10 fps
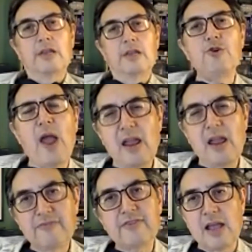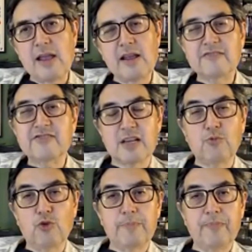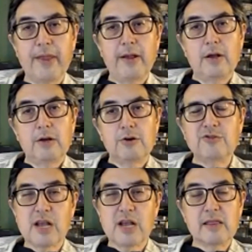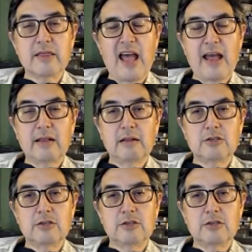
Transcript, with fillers: You have to have someone who's got that